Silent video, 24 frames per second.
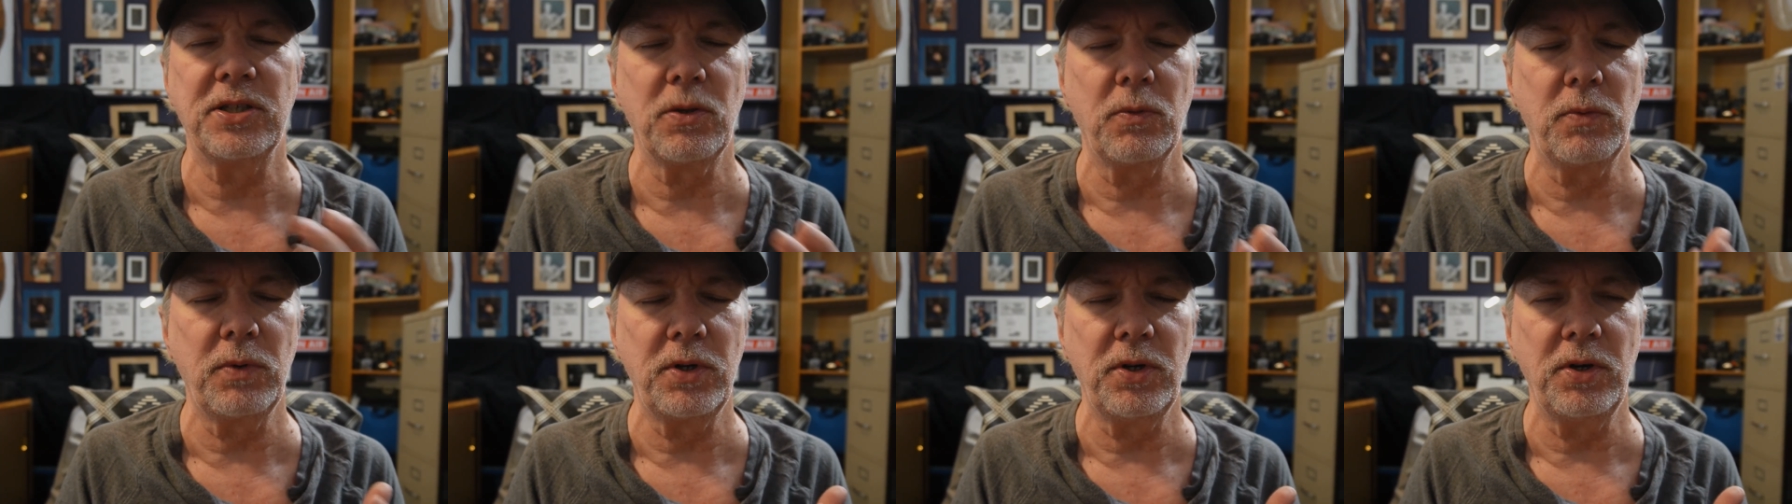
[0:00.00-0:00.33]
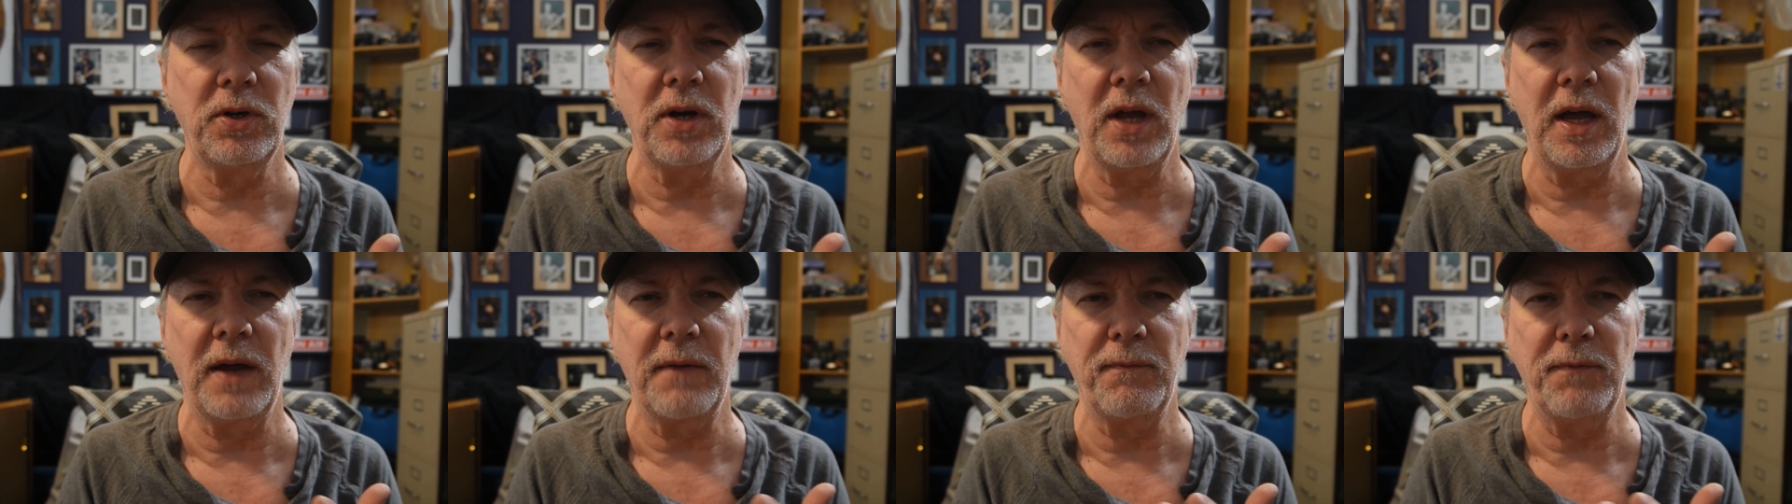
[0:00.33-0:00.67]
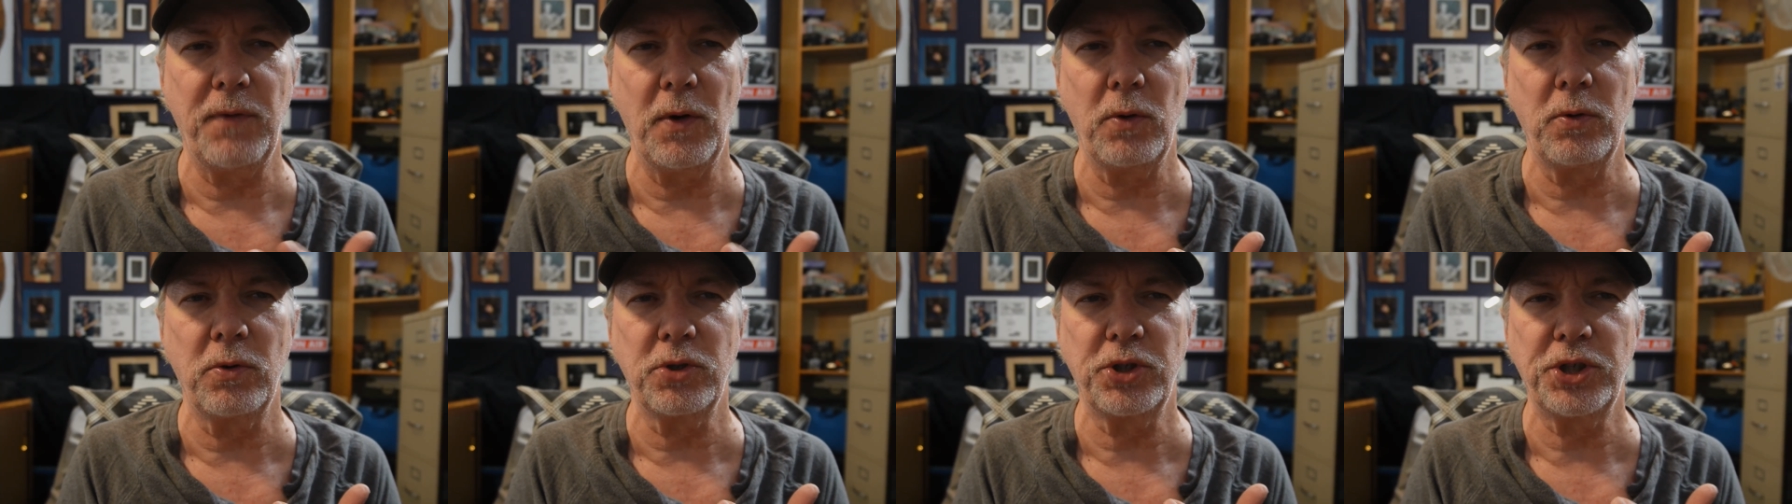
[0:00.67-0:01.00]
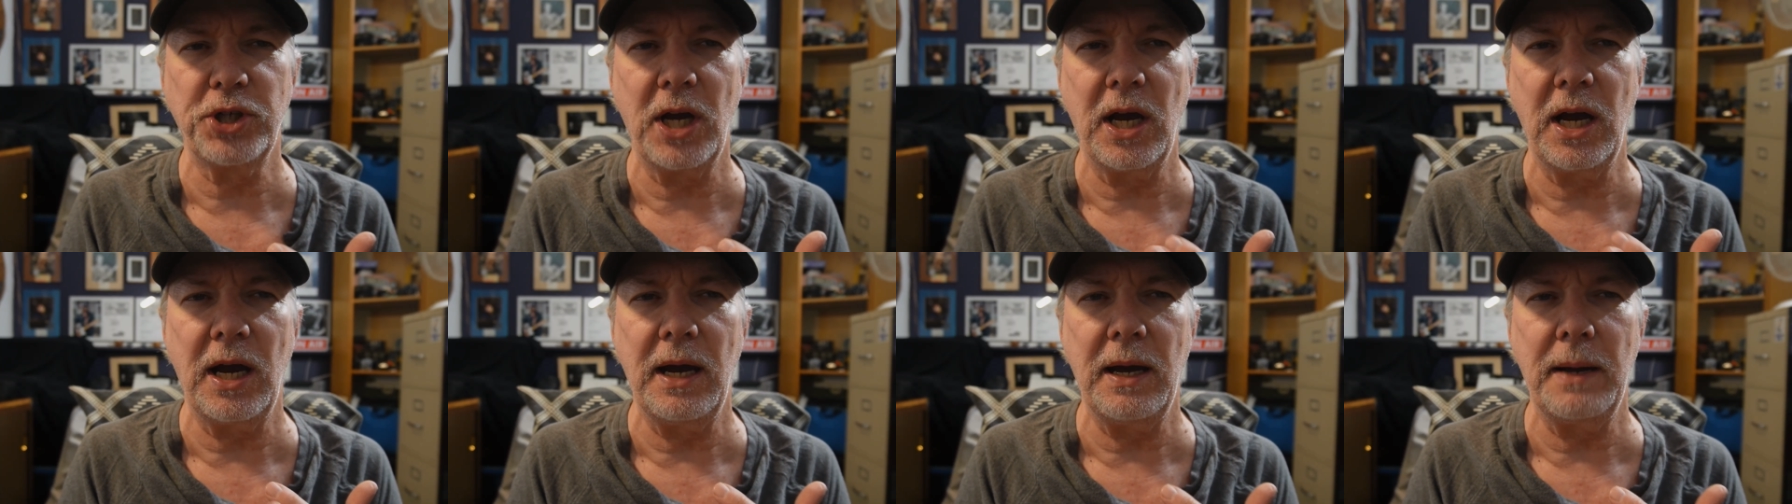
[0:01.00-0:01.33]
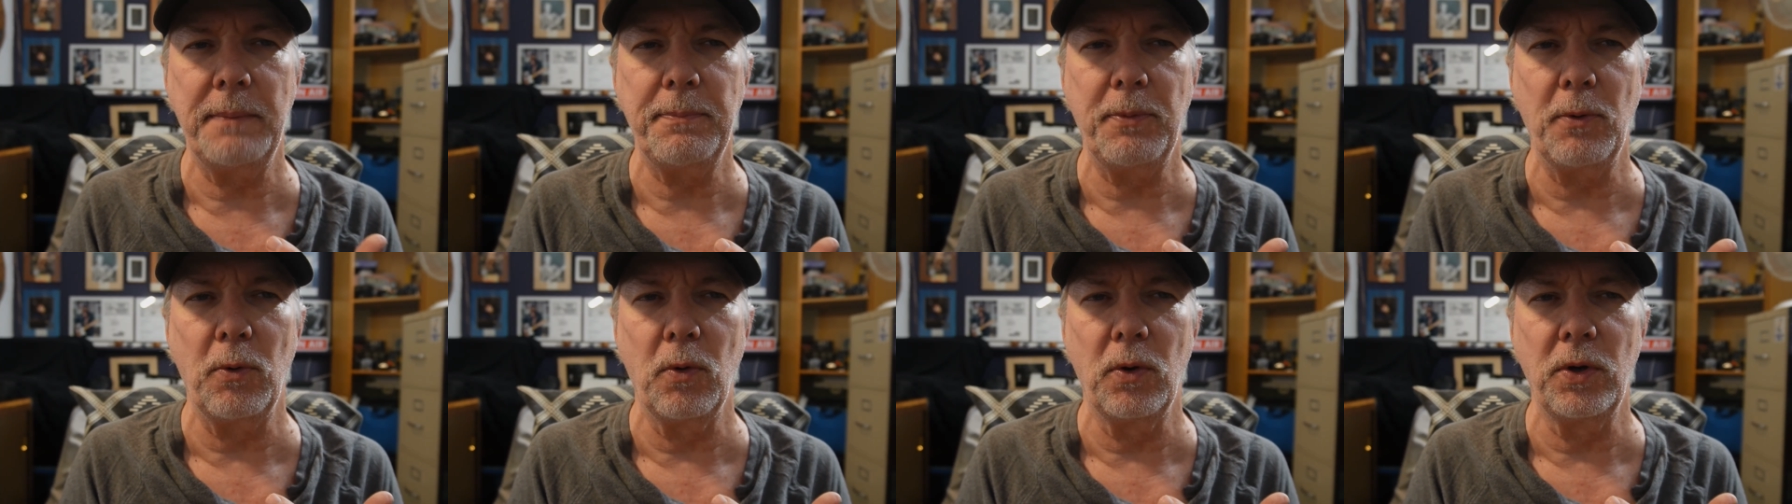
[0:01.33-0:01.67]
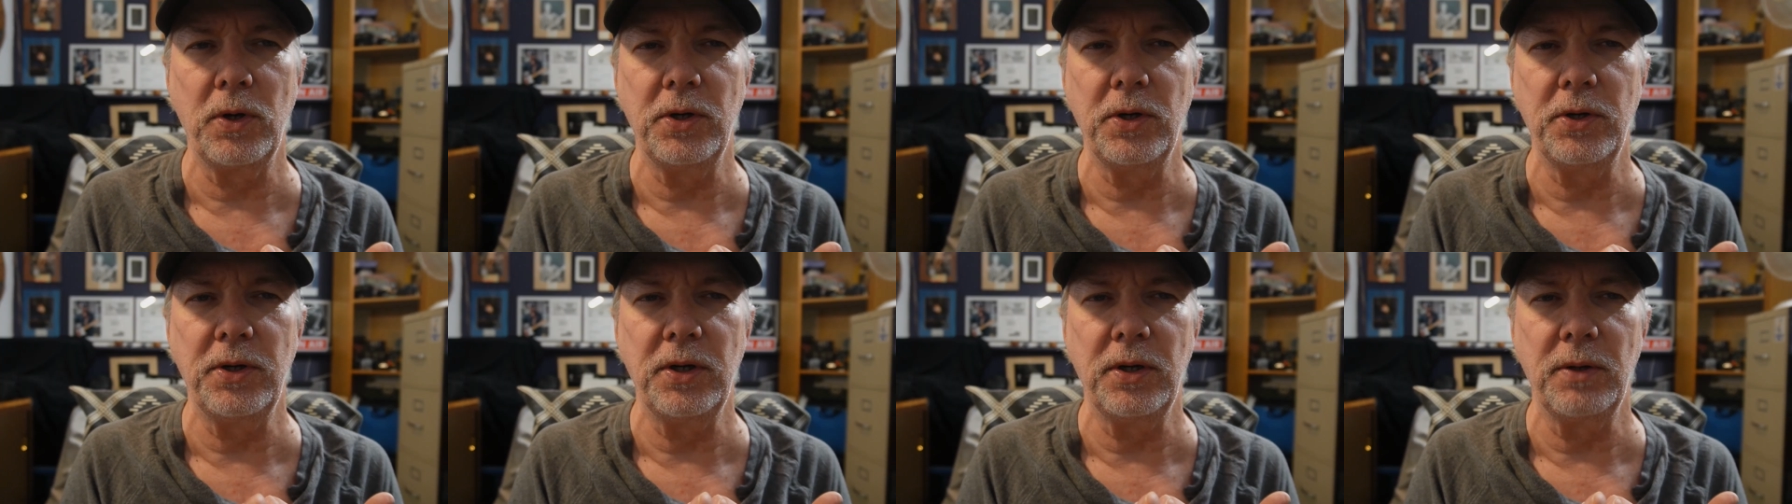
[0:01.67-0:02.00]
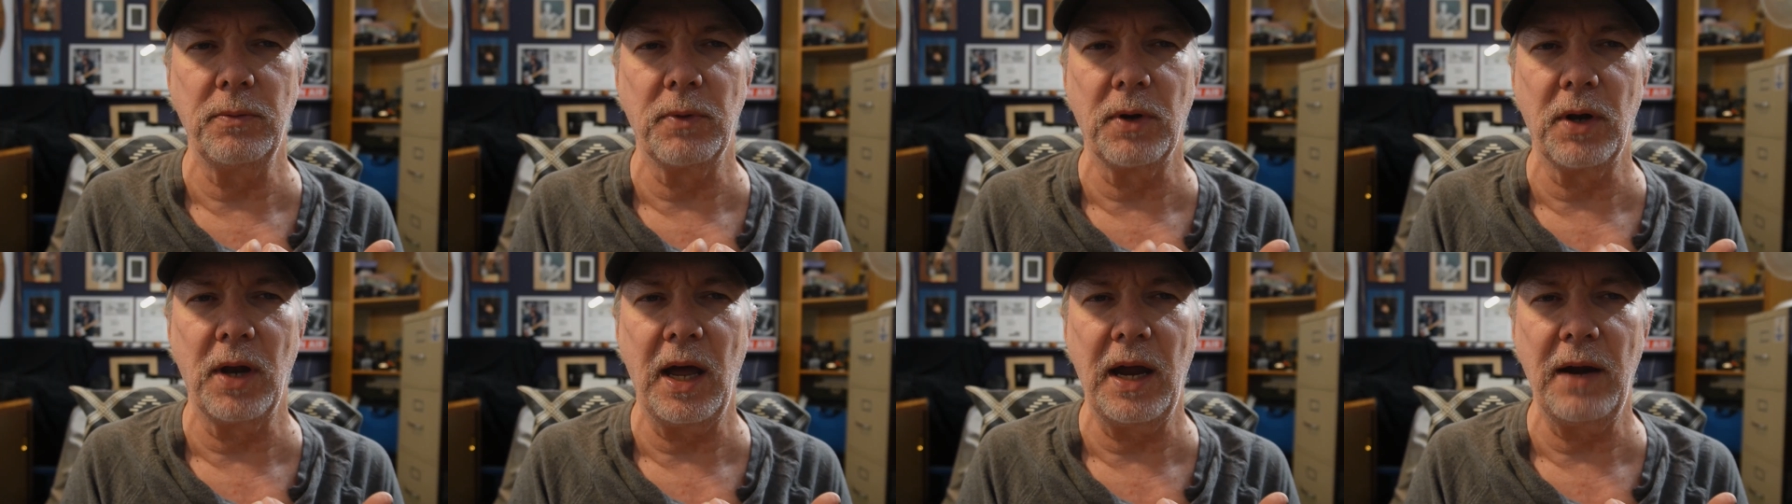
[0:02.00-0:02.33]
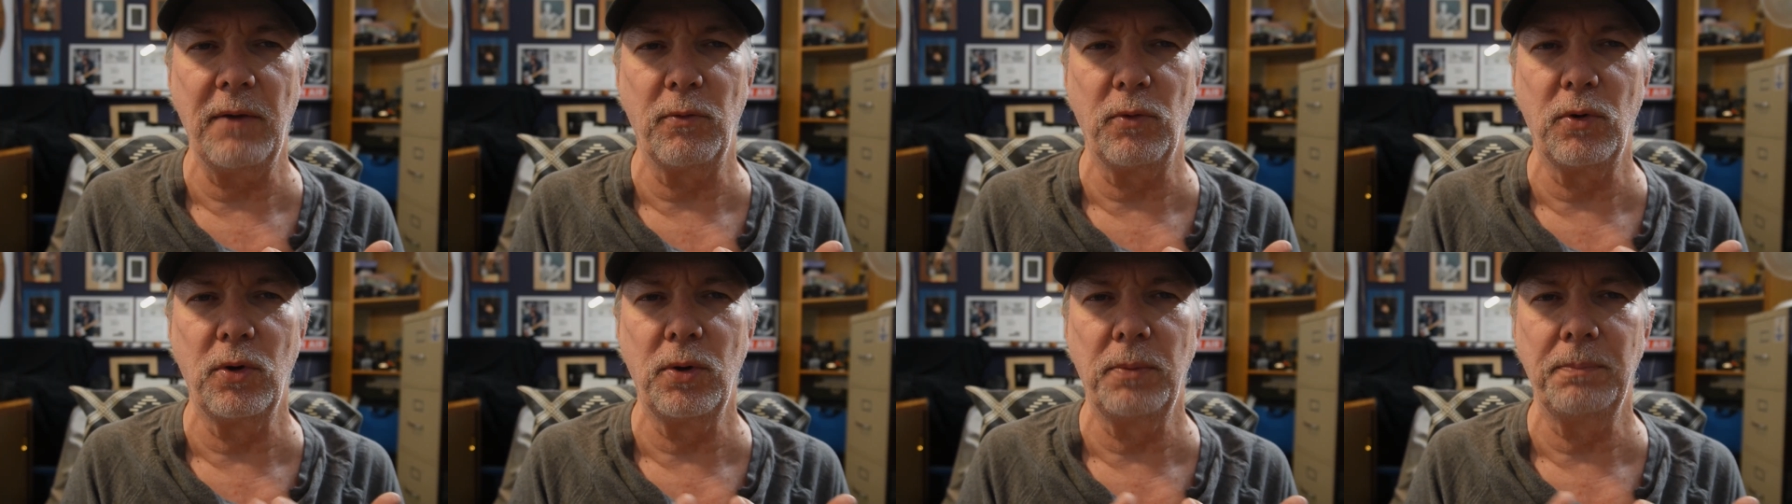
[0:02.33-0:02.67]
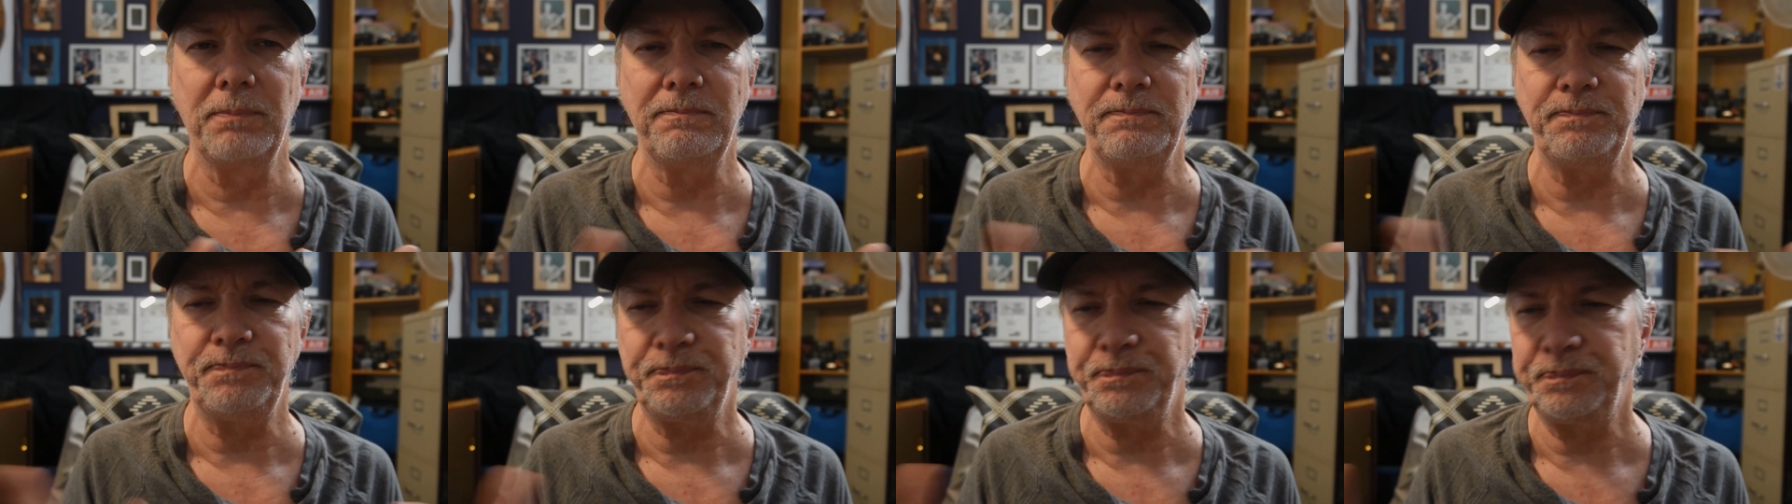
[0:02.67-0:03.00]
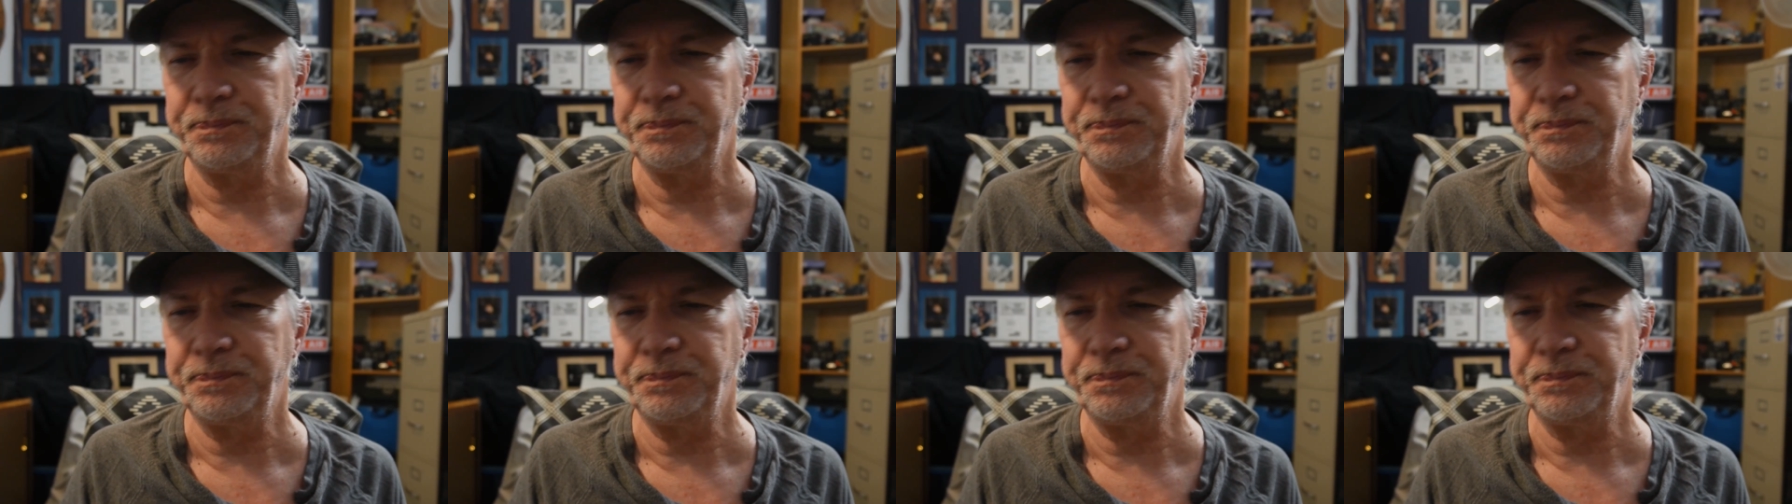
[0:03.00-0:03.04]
So when you're like Photoshop or you're dealing with Lightroom,